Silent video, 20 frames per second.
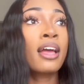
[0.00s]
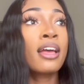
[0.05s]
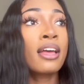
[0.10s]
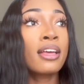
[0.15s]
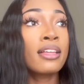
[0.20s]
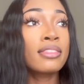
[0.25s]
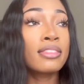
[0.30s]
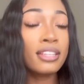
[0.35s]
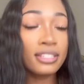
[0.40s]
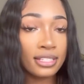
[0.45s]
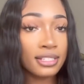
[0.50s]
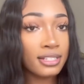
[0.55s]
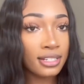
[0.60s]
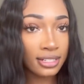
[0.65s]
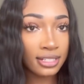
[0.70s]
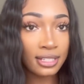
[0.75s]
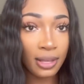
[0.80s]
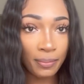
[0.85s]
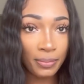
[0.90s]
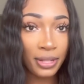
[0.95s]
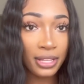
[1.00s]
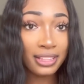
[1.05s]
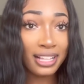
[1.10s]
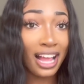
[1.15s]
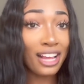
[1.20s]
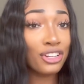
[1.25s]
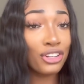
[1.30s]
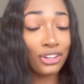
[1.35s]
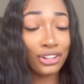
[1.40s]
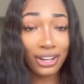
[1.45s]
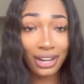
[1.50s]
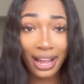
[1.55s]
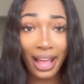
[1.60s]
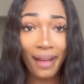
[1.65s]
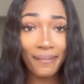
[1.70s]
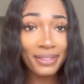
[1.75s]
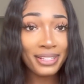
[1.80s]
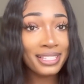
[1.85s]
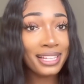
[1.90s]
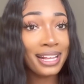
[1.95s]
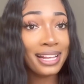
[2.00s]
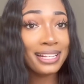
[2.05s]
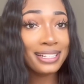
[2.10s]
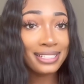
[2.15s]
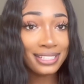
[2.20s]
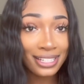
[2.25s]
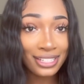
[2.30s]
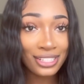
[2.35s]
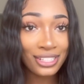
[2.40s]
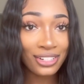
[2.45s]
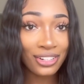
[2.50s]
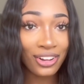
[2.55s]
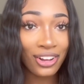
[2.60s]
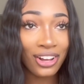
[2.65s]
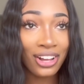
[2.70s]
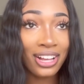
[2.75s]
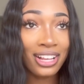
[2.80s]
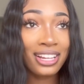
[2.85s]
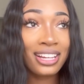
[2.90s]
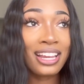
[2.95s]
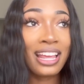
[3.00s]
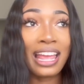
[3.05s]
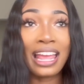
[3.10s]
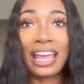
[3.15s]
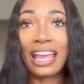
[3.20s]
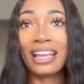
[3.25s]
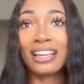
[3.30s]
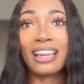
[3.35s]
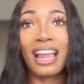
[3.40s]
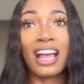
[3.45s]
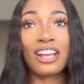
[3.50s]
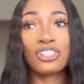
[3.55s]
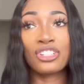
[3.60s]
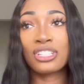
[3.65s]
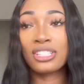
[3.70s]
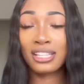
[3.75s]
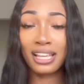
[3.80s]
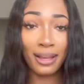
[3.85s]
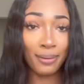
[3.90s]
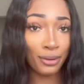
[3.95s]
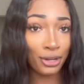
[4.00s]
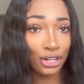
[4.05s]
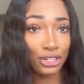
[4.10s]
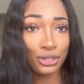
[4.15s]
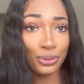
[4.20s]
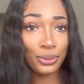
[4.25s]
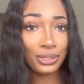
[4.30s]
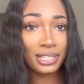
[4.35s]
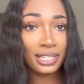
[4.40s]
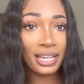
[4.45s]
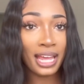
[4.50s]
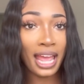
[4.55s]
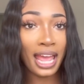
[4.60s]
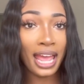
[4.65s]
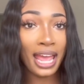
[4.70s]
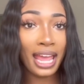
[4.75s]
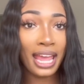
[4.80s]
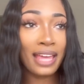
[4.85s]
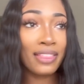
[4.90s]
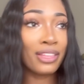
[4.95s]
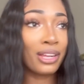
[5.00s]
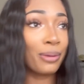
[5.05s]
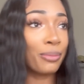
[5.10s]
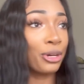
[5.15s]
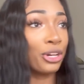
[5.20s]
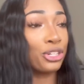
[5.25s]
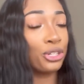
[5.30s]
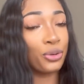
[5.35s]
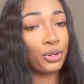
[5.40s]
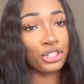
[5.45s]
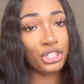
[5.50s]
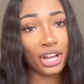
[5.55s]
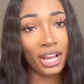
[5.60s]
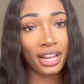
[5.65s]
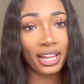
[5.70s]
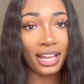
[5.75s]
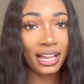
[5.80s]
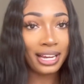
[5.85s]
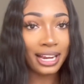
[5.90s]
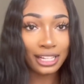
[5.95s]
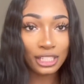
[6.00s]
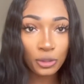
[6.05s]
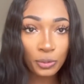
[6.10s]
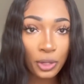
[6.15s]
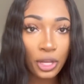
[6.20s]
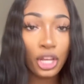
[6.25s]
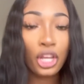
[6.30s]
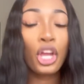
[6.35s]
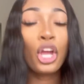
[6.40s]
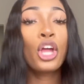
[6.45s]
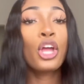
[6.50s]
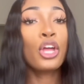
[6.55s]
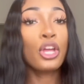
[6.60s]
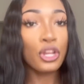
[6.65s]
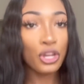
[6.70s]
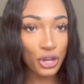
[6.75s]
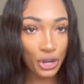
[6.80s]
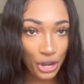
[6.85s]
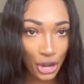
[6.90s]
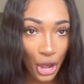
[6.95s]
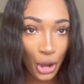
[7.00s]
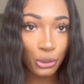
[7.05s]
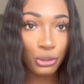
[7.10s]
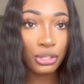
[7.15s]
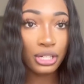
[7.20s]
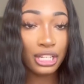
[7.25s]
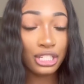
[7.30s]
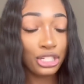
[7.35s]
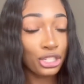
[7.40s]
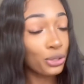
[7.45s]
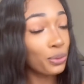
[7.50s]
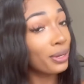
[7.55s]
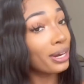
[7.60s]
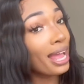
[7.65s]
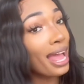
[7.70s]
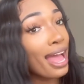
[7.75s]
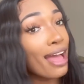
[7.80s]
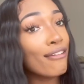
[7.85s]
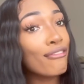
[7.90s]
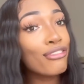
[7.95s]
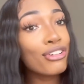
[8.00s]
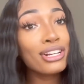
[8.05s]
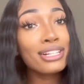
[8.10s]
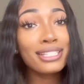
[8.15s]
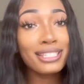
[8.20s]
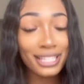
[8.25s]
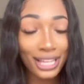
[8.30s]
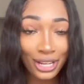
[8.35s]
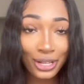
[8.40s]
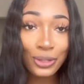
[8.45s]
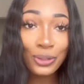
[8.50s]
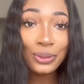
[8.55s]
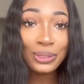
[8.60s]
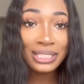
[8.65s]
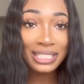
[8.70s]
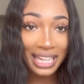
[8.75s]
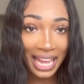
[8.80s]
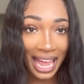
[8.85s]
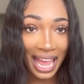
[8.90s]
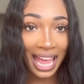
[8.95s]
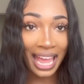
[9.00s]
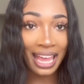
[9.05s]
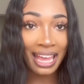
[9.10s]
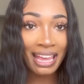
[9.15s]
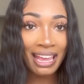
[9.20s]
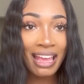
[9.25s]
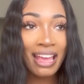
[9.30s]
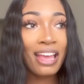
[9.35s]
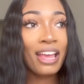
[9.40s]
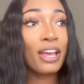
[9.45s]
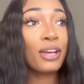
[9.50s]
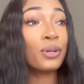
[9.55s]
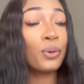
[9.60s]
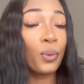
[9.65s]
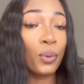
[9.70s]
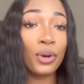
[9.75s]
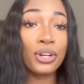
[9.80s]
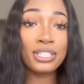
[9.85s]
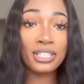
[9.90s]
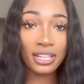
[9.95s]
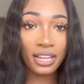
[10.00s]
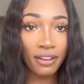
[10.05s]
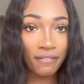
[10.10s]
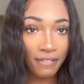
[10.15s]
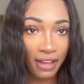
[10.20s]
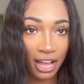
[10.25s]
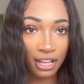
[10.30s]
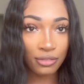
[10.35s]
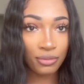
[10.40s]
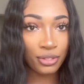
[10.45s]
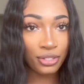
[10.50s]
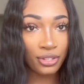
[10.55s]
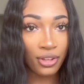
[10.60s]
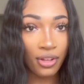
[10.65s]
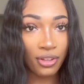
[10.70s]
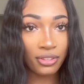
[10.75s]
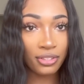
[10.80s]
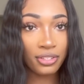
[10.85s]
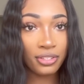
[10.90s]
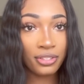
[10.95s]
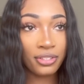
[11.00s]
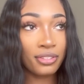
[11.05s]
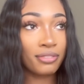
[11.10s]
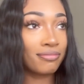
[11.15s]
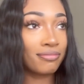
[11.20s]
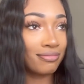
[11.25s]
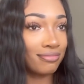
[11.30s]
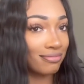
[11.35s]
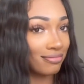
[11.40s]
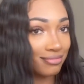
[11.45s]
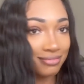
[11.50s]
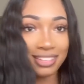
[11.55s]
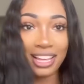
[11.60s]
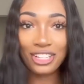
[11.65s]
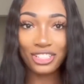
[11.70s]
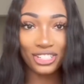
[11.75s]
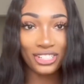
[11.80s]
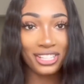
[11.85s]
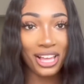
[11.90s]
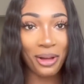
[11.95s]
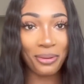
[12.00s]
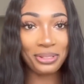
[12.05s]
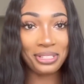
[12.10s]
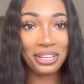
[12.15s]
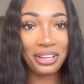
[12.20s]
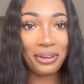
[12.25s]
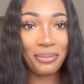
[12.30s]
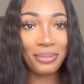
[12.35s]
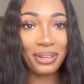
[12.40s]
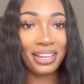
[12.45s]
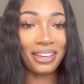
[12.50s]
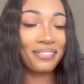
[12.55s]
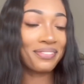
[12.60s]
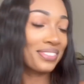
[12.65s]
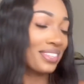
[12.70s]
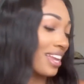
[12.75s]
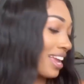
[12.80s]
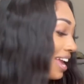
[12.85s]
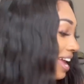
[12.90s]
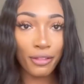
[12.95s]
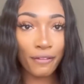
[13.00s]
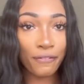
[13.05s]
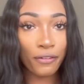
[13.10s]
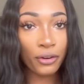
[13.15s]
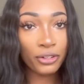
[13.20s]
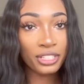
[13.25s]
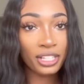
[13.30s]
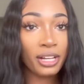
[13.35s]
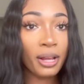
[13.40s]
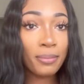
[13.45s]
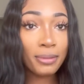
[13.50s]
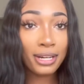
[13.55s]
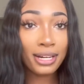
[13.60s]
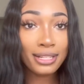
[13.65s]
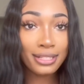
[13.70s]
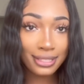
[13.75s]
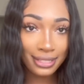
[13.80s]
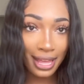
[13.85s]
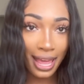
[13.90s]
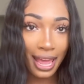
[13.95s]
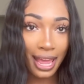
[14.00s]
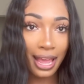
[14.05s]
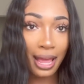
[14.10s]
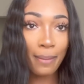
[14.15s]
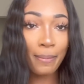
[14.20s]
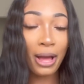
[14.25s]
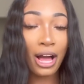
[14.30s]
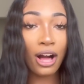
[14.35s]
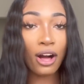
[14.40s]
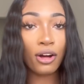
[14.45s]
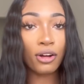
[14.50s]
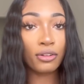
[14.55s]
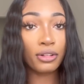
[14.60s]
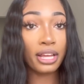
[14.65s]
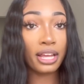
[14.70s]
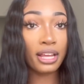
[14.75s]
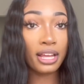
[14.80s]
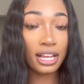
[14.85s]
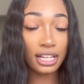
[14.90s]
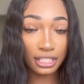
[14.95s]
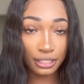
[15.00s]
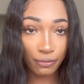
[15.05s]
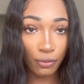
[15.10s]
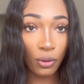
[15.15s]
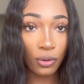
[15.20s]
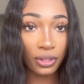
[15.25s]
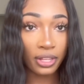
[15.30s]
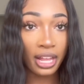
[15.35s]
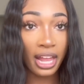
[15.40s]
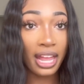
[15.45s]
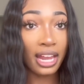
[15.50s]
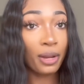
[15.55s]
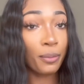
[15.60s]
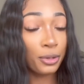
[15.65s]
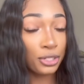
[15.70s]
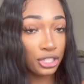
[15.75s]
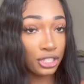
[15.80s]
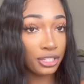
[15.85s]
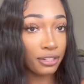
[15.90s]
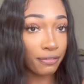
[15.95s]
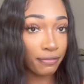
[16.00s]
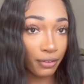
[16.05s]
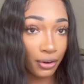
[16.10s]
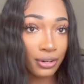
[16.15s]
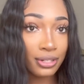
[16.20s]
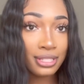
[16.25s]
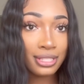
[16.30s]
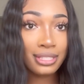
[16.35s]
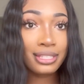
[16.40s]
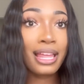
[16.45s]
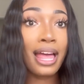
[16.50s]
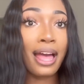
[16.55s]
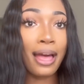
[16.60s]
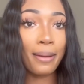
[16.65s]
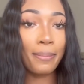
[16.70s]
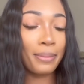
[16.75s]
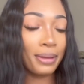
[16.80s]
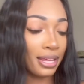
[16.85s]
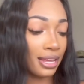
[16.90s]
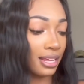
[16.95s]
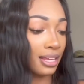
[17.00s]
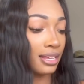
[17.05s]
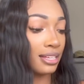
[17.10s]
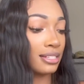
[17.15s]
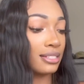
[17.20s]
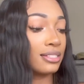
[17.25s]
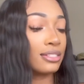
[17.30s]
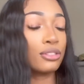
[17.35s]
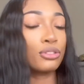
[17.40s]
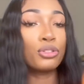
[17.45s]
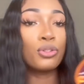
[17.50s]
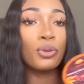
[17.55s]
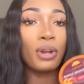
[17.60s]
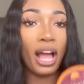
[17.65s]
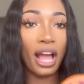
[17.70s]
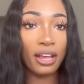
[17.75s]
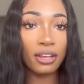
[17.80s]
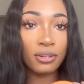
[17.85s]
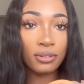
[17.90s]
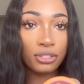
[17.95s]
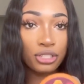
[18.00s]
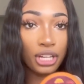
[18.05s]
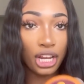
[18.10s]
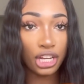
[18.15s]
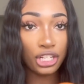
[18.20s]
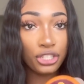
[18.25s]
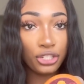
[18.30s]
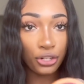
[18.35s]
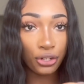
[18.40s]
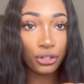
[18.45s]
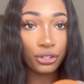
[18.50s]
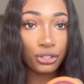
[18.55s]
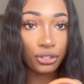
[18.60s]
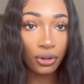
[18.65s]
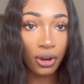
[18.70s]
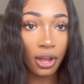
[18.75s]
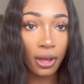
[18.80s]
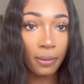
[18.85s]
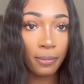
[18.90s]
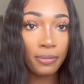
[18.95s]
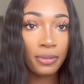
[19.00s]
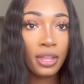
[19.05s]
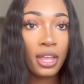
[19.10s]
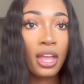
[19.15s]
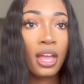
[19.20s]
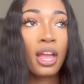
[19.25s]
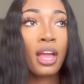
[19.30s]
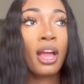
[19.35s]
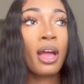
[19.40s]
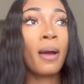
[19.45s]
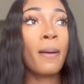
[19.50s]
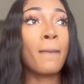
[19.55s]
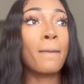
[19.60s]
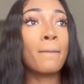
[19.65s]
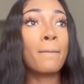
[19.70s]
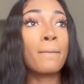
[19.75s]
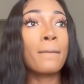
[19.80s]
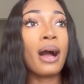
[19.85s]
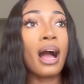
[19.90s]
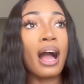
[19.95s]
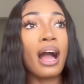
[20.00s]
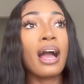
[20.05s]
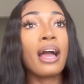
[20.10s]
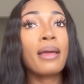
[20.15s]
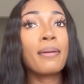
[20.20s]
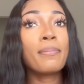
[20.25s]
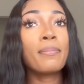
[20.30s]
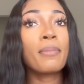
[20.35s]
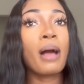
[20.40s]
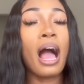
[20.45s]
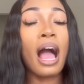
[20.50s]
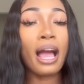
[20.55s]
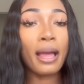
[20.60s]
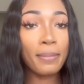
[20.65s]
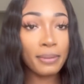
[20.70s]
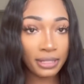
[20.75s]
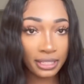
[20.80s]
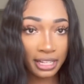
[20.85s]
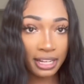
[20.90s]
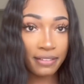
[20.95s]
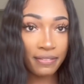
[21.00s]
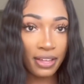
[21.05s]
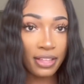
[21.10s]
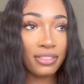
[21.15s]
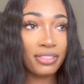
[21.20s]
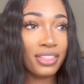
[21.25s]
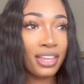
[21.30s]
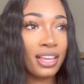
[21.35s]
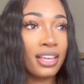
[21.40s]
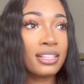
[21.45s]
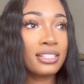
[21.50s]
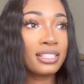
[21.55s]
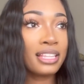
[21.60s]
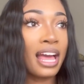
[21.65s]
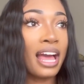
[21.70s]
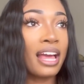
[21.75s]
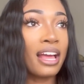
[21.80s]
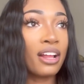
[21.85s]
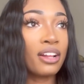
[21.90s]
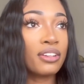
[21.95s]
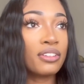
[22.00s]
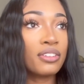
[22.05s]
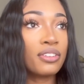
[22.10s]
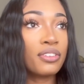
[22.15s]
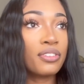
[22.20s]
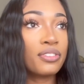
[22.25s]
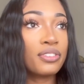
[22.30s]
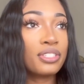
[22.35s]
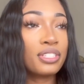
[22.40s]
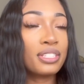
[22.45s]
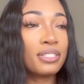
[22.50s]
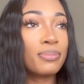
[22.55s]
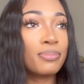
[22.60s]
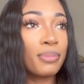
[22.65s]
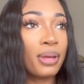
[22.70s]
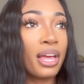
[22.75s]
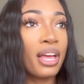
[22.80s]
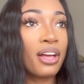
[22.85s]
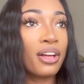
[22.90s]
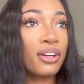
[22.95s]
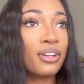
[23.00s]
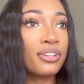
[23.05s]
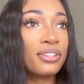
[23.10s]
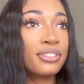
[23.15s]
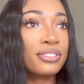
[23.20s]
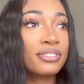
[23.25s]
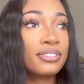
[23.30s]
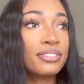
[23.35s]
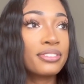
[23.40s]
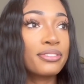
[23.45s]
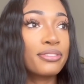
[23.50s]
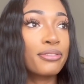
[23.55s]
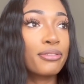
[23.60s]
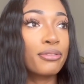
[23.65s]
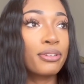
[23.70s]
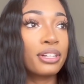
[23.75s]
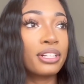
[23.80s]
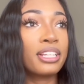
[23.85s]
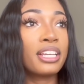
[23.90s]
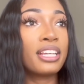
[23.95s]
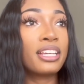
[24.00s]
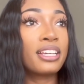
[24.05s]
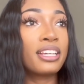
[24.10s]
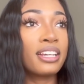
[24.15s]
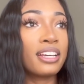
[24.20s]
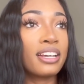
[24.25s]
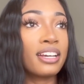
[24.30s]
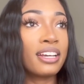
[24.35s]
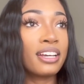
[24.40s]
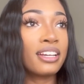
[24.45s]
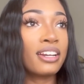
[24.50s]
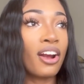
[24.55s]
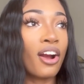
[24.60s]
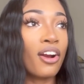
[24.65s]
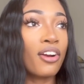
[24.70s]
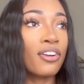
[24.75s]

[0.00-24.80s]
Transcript: this is just something that you're going to have to stay consistent on and not just say I'm going to do it today and then I'm going to do it, try it again next week. No, you need to do it every single day in order to get fast results. That's just how it's going to be. The first thing I'm going to say about exfoliating, which is the first step, is do not use shea sugar scrub. I believe in things that smell really good are